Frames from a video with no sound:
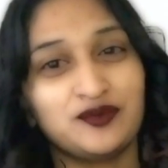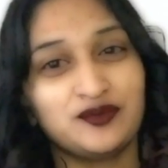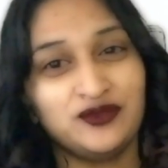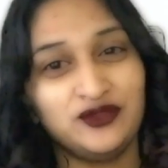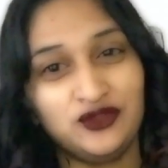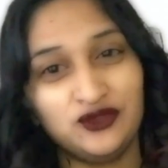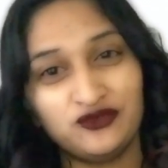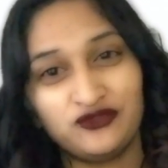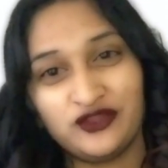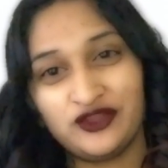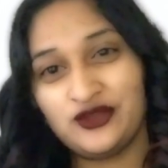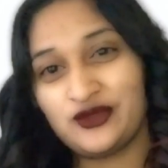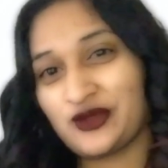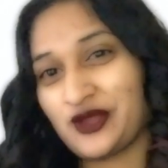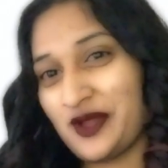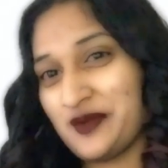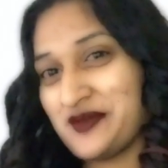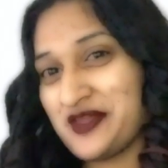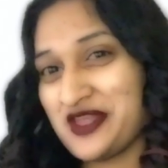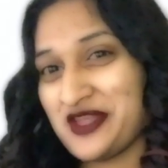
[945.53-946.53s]
new video
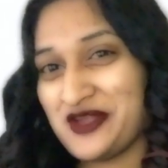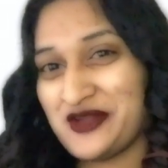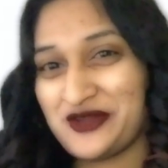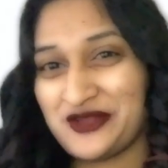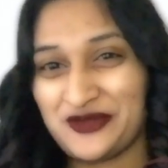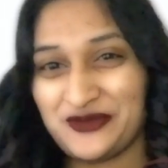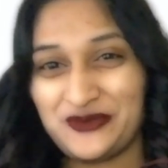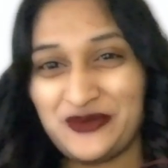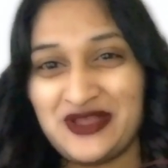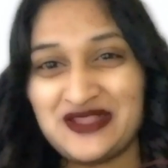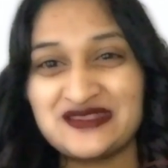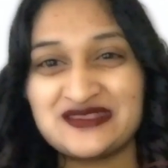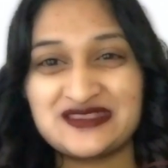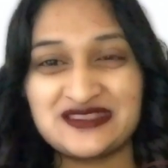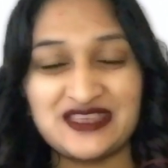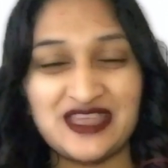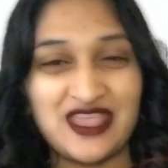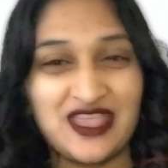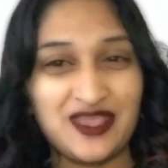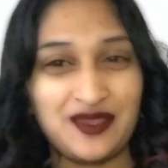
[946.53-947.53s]
coming out on
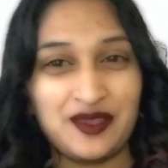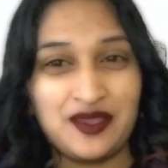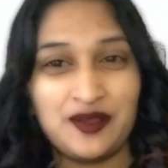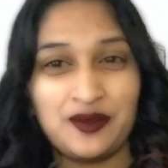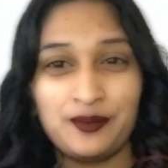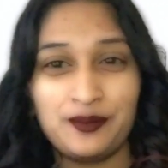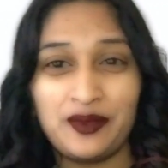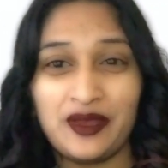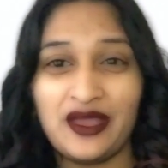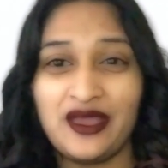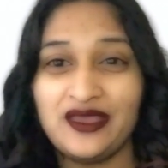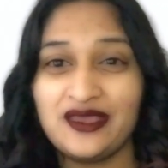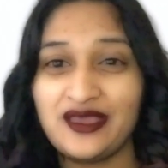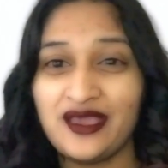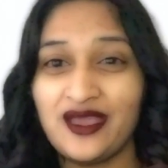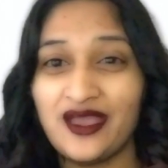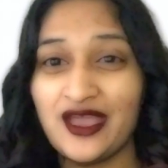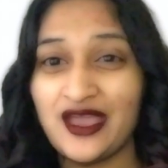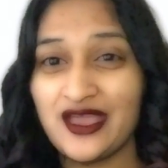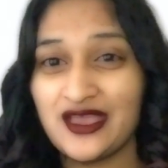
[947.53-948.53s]
Wednesday. Bye
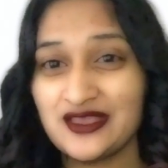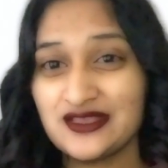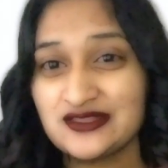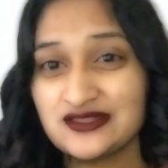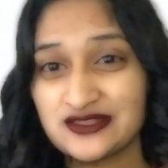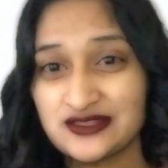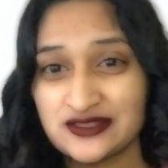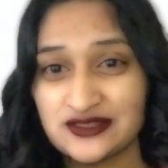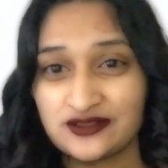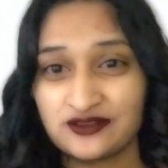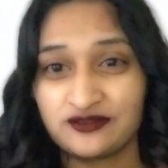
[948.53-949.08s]
guys.